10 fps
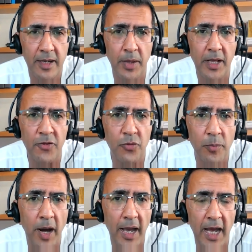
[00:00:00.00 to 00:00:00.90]
because we
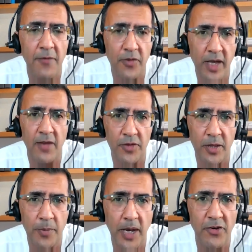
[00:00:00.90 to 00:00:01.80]
might advocate for
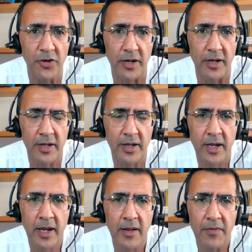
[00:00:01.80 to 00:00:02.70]
the patient.
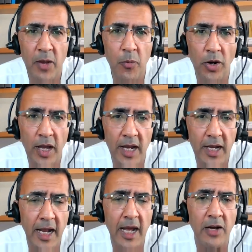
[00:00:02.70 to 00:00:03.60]
They want a
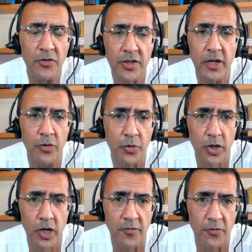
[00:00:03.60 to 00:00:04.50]
down skilled
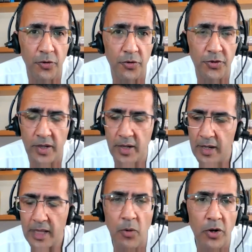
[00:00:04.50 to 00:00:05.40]
workforce.
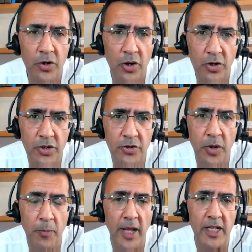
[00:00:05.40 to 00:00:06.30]
They want doctors
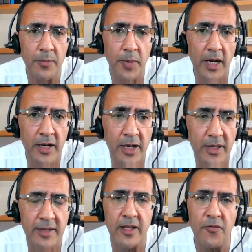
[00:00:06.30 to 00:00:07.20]
replaced by
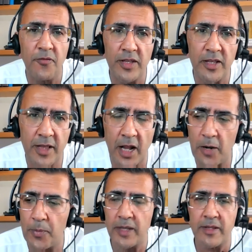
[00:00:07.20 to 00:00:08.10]
nurses and
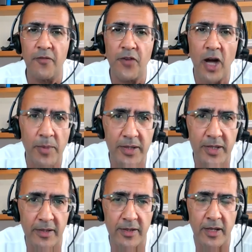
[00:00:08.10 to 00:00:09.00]
physiotherapists and
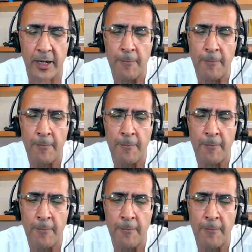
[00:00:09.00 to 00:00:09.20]
pharmacists